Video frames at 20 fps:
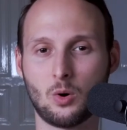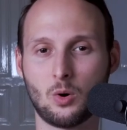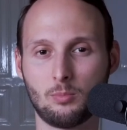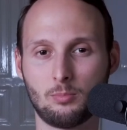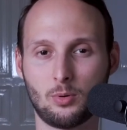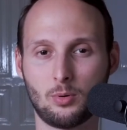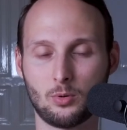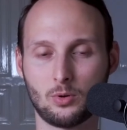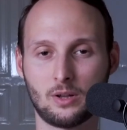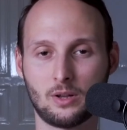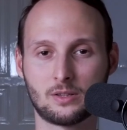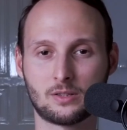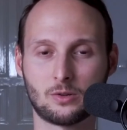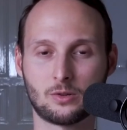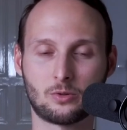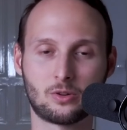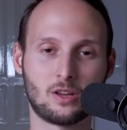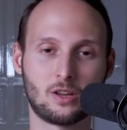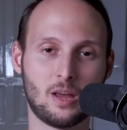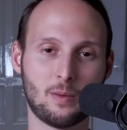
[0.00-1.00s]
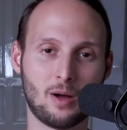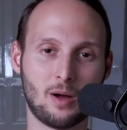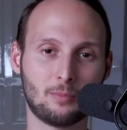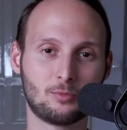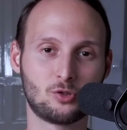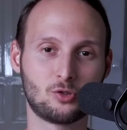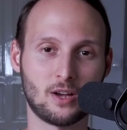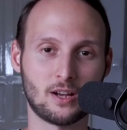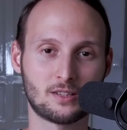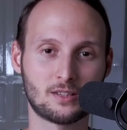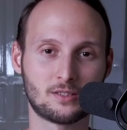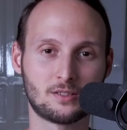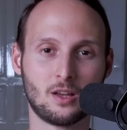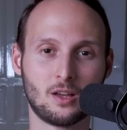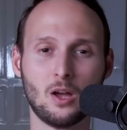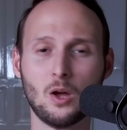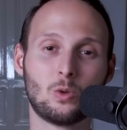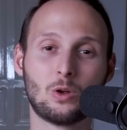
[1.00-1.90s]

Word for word: components or game objects,